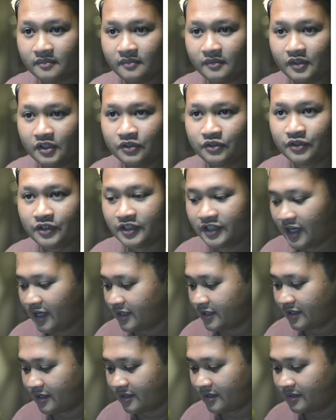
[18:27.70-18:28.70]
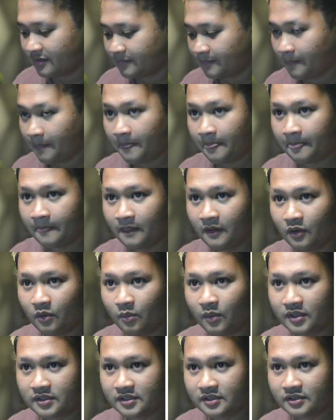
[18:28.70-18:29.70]
the end here.
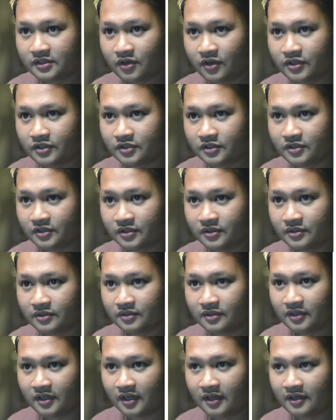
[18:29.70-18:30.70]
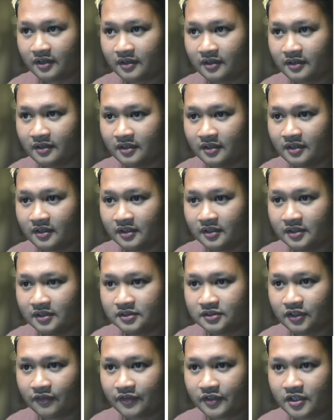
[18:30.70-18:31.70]
What it's going to do. Okay.
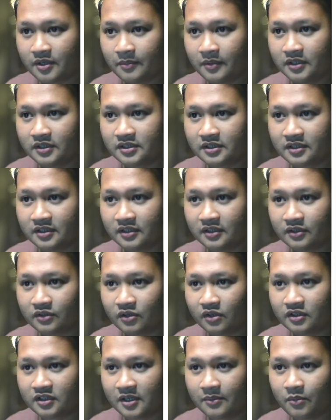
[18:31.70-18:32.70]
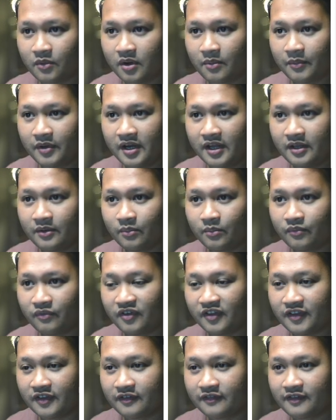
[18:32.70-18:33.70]
So for example, let's get a total time 1 minute
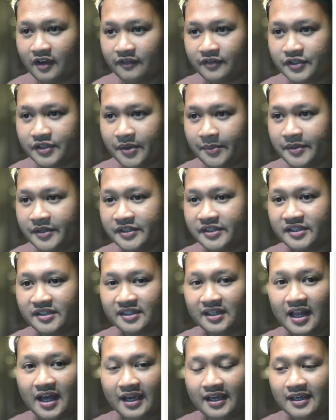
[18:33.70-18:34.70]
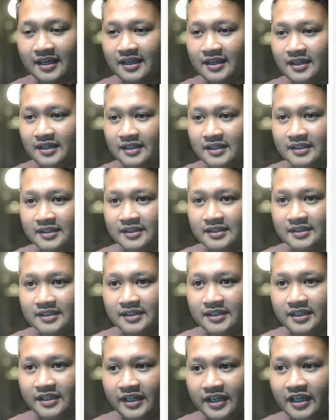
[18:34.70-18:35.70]
55. So updated like
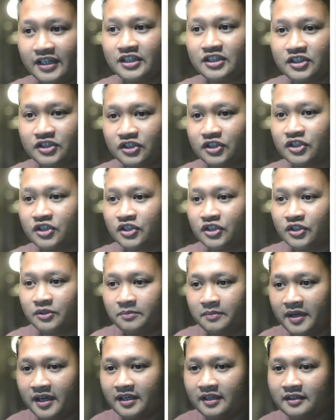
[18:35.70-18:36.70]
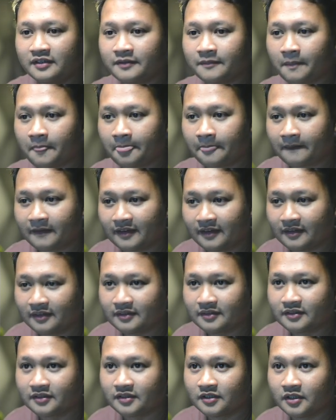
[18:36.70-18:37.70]
it should be. Okay.
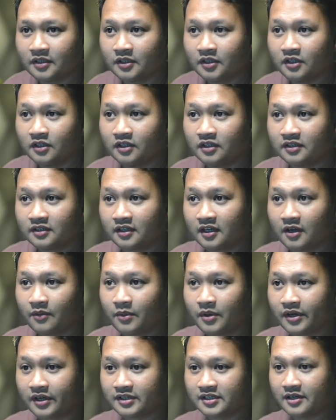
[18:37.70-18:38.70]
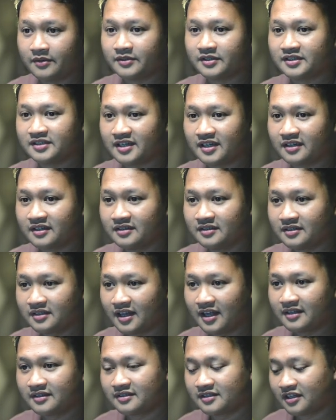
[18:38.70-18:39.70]
Then I work it down to seconds.
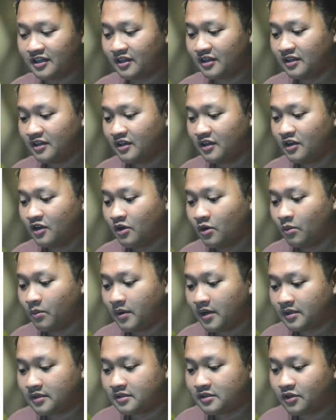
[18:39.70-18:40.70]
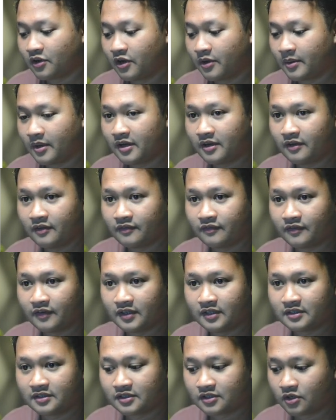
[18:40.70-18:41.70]
Let's see what's going on if
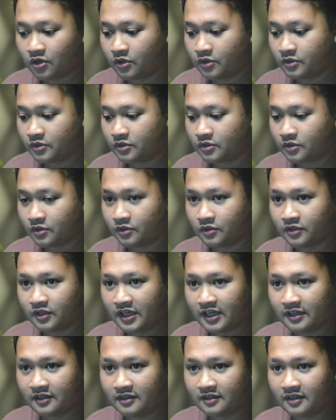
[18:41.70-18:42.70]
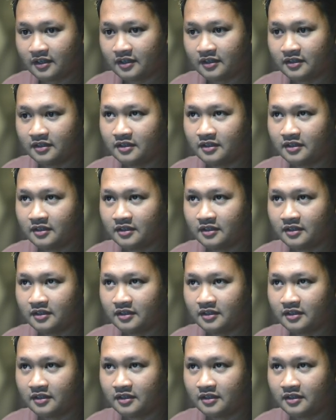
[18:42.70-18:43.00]
it's going to hit the